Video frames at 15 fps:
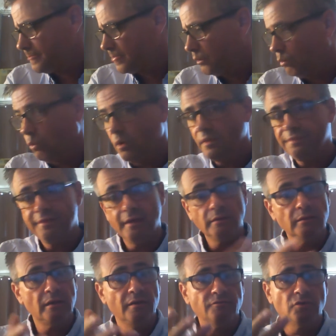One thing
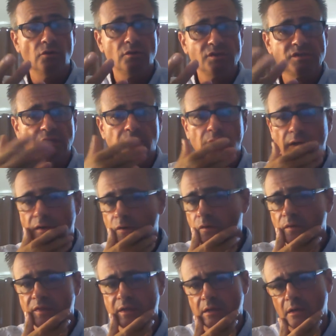that I've noticed,
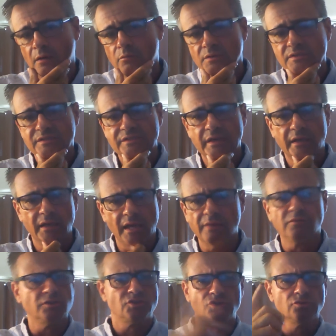I wouldn't say
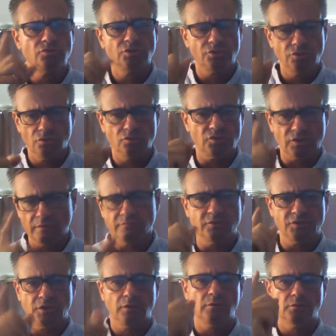every student should do this every
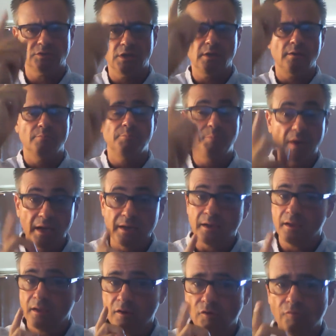single time, but a
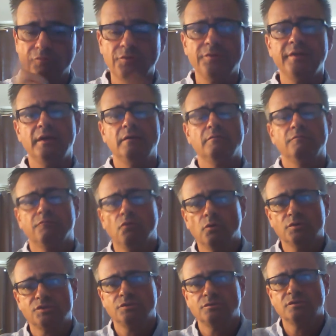helpful thing for
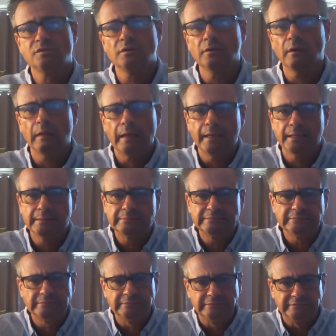students that are like, I
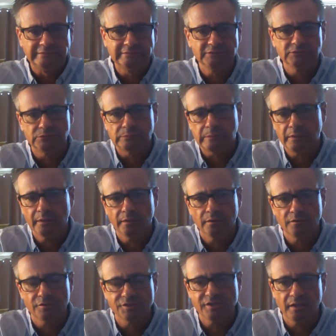don't quite
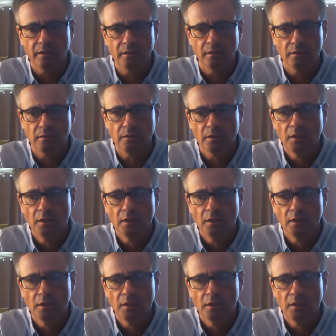understand.